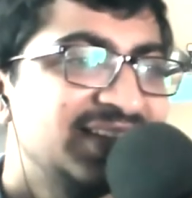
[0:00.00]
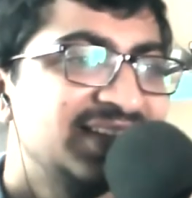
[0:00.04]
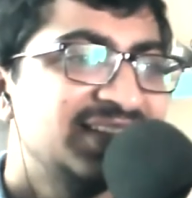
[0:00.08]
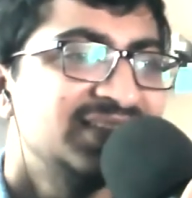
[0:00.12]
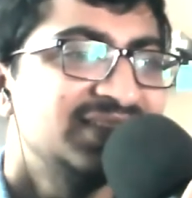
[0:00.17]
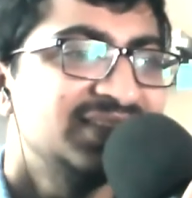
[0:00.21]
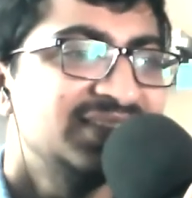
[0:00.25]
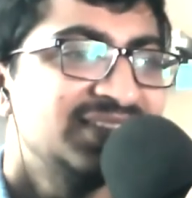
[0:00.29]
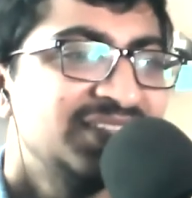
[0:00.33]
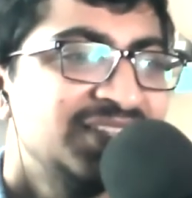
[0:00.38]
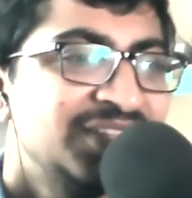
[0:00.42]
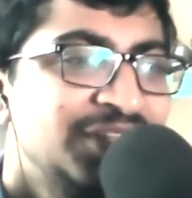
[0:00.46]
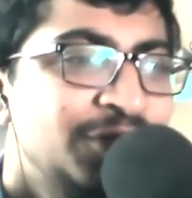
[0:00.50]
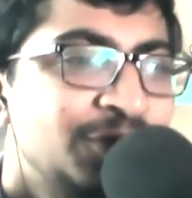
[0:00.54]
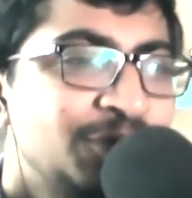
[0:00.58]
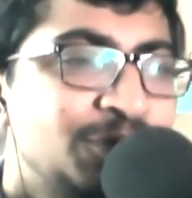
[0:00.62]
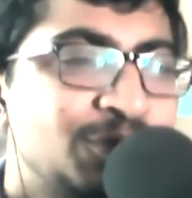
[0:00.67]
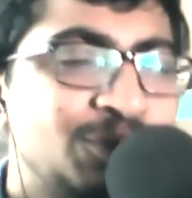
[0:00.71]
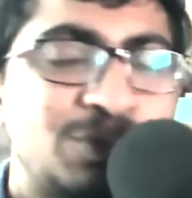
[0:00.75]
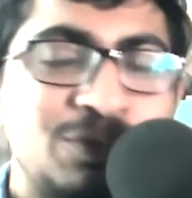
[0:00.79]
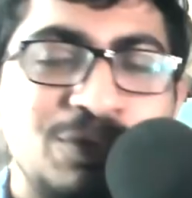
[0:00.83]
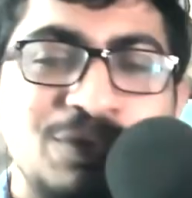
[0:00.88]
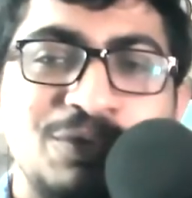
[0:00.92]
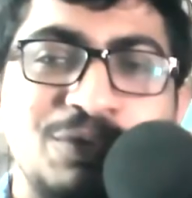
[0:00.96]
and
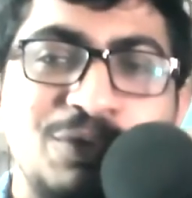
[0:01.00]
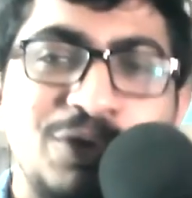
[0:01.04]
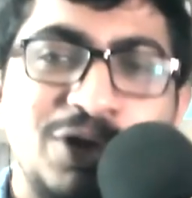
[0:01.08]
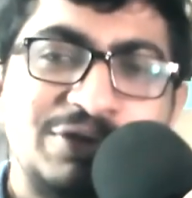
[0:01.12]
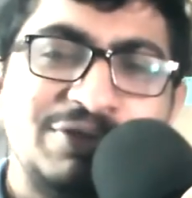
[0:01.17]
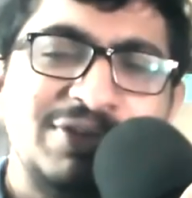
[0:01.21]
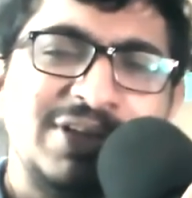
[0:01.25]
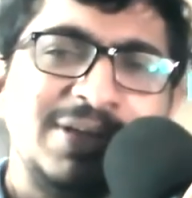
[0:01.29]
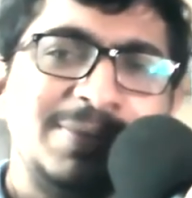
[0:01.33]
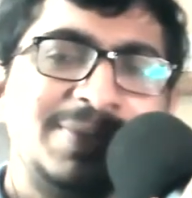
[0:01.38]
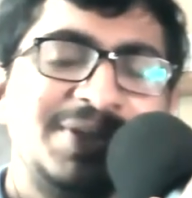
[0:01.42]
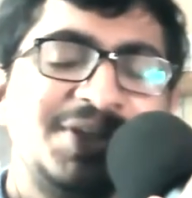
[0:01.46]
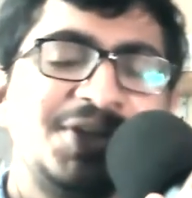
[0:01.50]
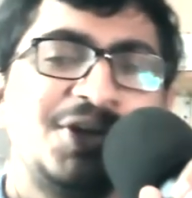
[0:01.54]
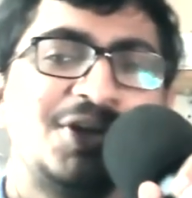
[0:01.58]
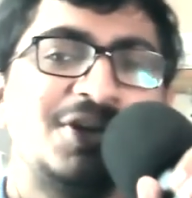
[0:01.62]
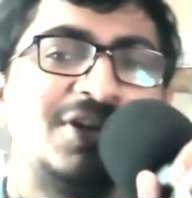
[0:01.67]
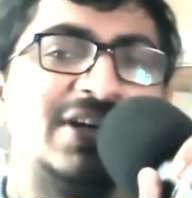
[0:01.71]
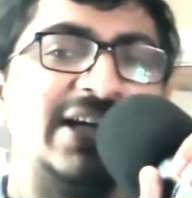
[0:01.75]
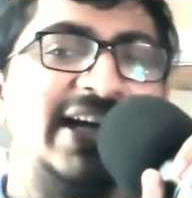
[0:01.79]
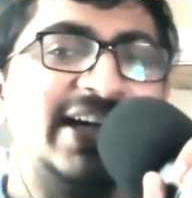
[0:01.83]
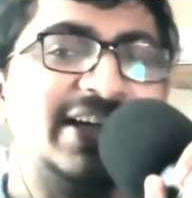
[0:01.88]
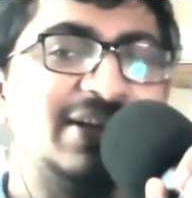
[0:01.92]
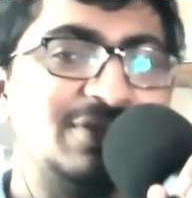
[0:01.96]
what will be
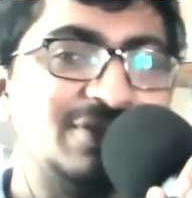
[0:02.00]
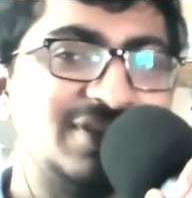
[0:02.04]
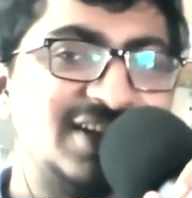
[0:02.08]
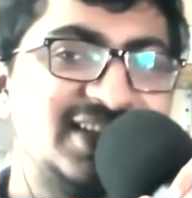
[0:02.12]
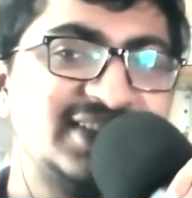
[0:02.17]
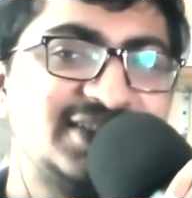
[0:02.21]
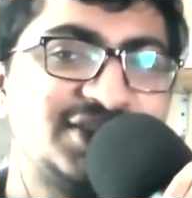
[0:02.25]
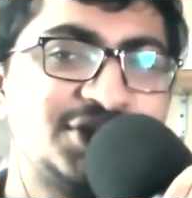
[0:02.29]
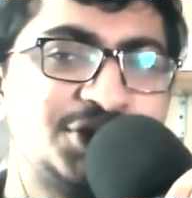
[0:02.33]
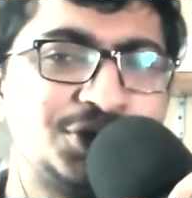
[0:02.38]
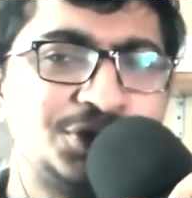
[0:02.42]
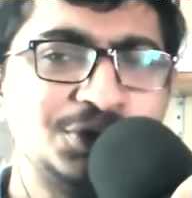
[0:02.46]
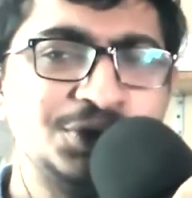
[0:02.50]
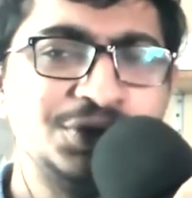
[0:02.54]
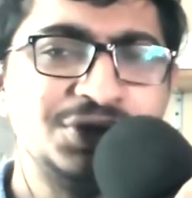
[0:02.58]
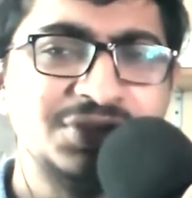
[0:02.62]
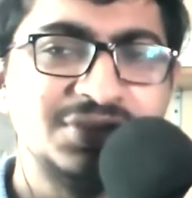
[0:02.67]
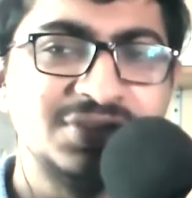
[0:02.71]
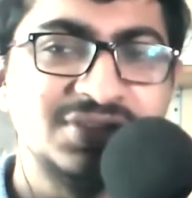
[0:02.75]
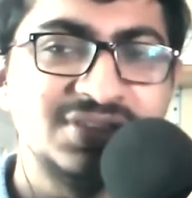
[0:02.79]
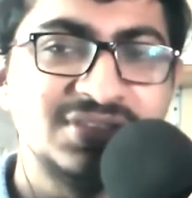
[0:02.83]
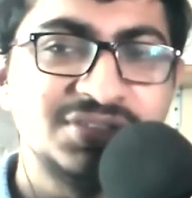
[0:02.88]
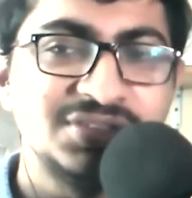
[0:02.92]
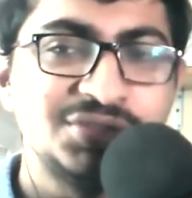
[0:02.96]
your advice to
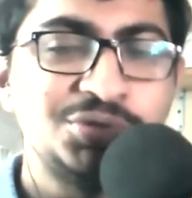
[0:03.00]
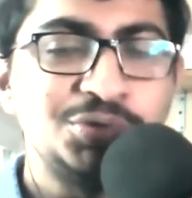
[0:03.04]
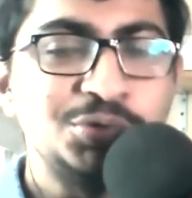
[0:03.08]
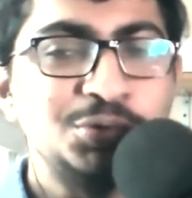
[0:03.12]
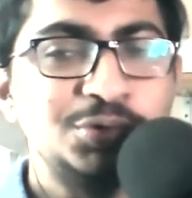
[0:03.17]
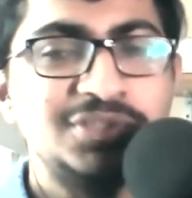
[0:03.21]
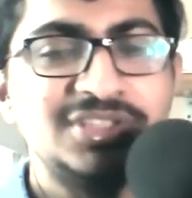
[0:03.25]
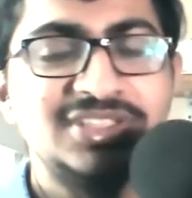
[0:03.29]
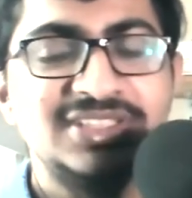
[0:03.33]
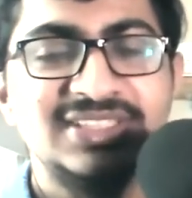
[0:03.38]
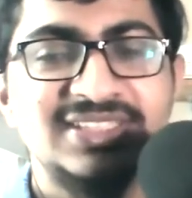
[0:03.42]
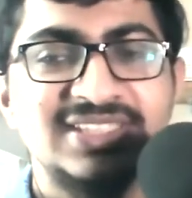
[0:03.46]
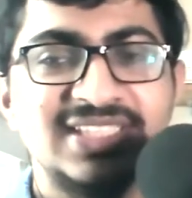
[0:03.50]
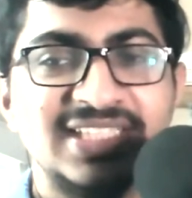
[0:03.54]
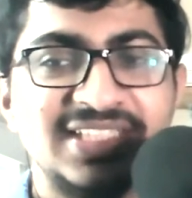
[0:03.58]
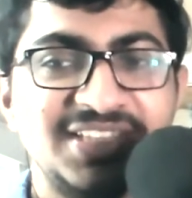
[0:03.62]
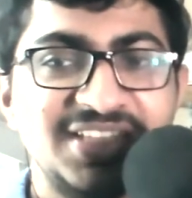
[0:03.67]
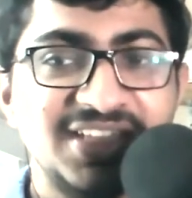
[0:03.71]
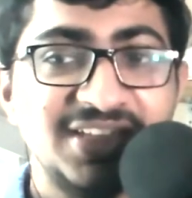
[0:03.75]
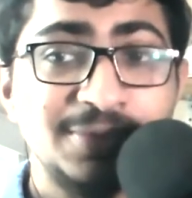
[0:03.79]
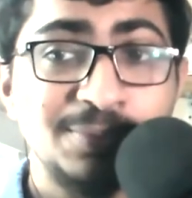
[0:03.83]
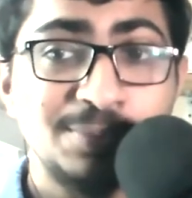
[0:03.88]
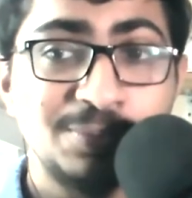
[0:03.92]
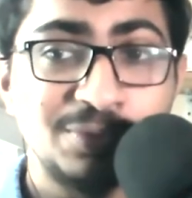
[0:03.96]
students and
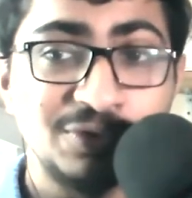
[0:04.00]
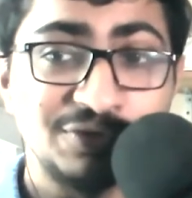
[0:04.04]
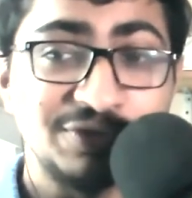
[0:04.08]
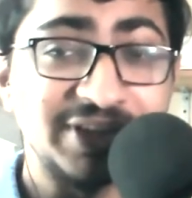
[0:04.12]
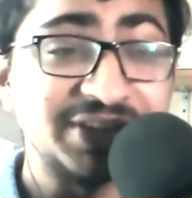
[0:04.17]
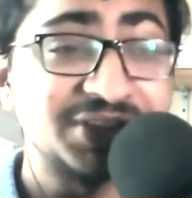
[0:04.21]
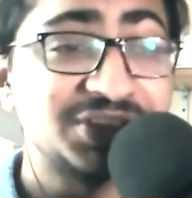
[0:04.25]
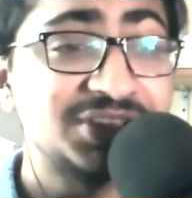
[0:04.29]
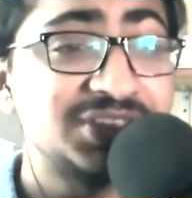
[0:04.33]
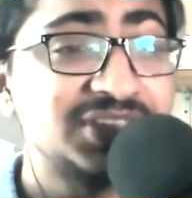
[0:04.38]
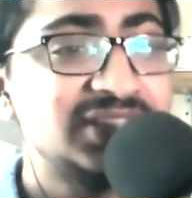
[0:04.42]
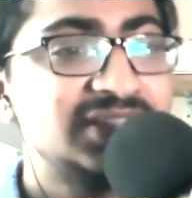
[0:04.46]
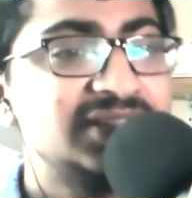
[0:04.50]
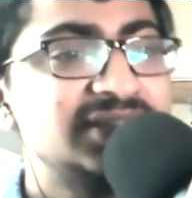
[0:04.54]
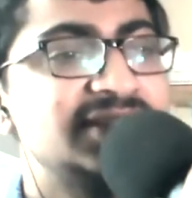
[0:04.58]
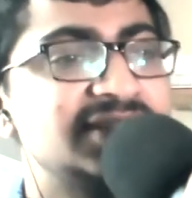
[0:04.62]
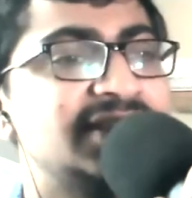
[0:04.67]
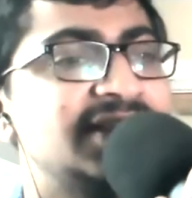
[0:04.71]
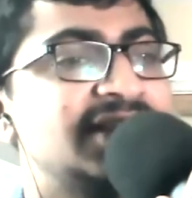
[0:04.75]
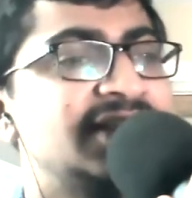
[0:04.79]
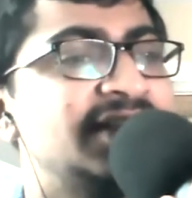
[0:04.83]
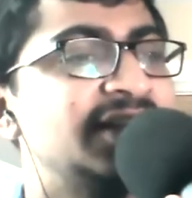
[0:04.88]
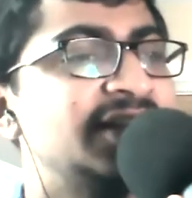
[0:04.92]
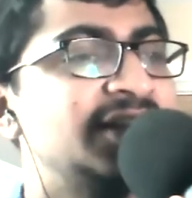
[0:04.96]
young
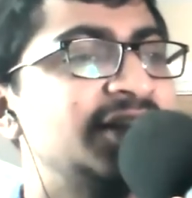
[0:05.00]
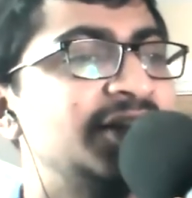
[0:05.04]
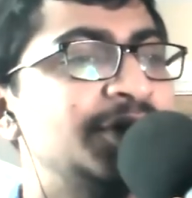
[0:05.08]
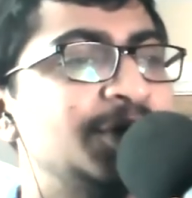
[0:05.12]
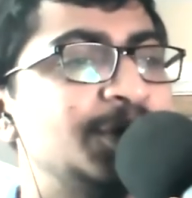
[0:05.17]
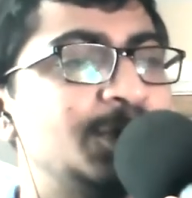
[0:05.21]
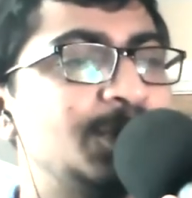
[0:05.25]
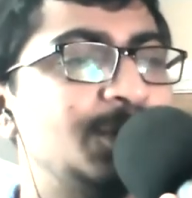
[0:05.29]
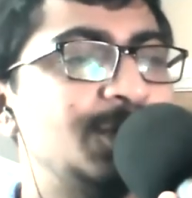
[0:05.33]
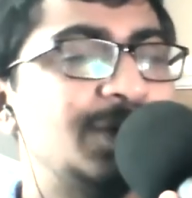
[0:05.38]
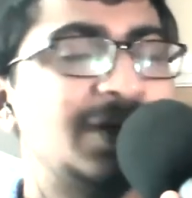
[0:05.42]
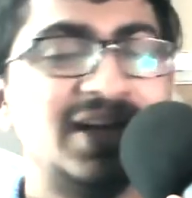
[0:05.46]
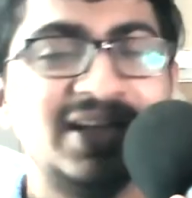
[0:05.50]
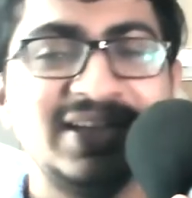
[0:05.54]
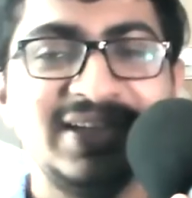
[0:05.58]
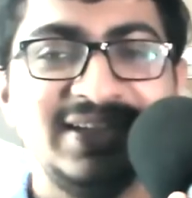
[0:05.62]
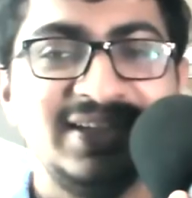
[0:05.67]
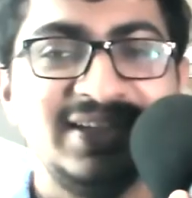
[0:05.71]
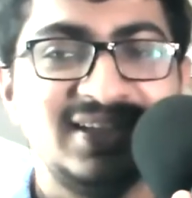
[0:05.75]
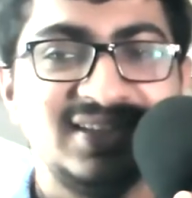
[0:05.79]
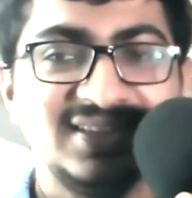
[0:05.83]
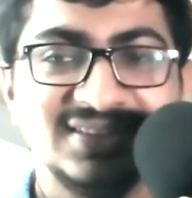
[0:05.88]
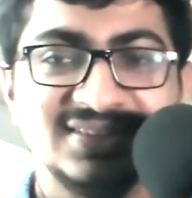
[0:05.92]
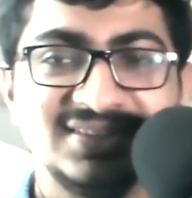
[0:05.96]
professionals who are
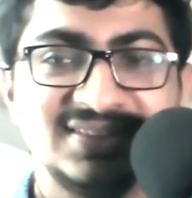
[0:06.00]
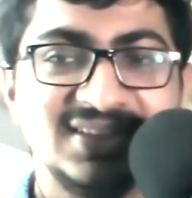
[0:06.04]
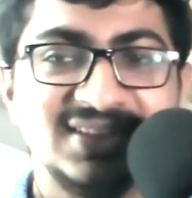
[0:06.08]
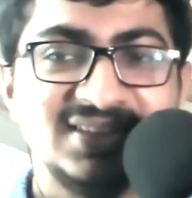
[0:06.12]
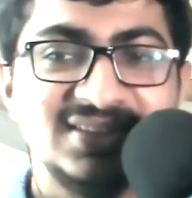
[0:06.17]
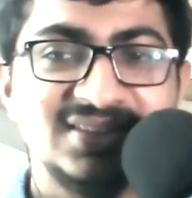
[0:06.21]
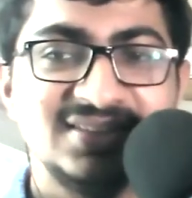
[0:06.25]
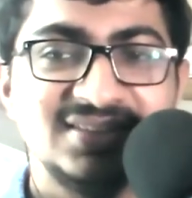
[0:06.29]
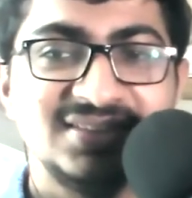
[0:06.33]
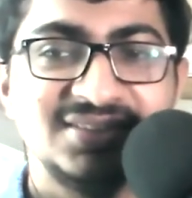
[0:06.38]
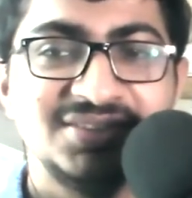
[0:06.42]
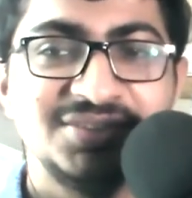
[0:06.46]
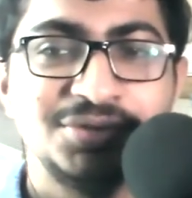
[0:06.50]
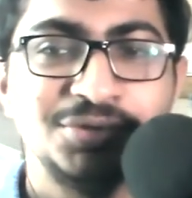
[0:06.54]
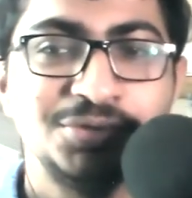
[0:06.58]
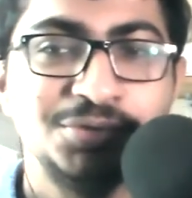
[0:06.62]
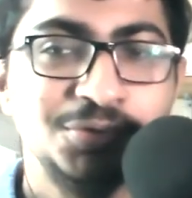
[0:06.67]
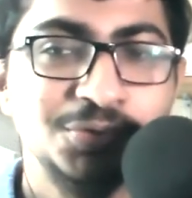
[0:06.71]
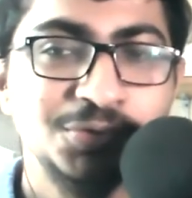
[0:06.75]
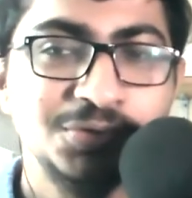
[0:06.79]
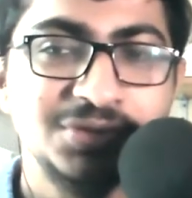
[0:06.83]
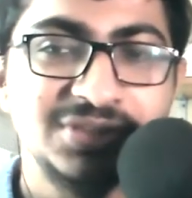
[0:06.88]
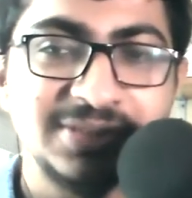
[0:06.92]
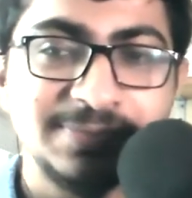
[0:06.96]
interested to
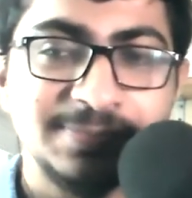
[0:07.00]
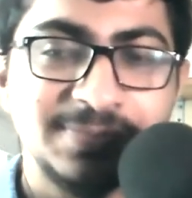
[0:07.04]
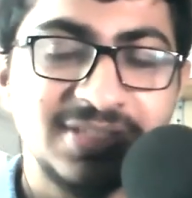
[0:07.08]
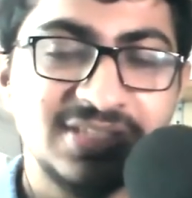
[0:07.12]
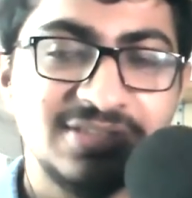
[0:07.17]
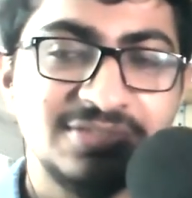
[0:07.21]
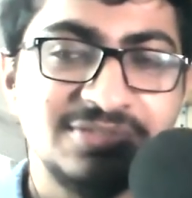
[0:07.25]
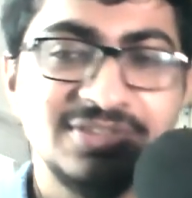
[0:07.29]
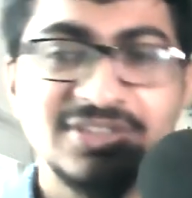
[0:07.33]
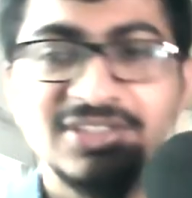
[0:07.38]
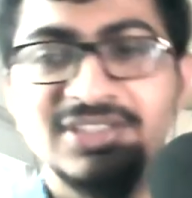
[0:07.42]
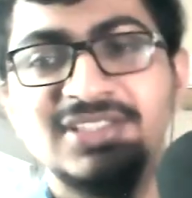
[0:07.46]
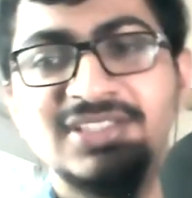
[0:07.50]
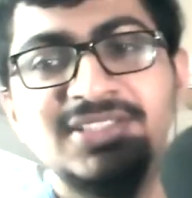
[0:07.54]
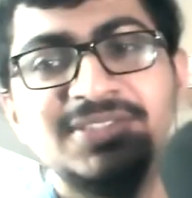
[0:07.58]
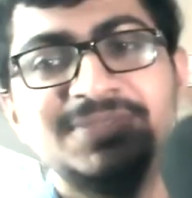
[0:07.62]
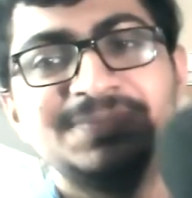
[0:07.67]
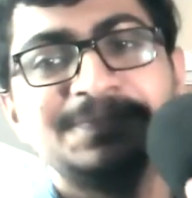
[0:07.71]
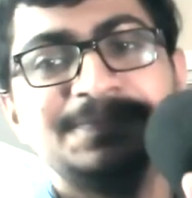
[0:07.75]
do similar work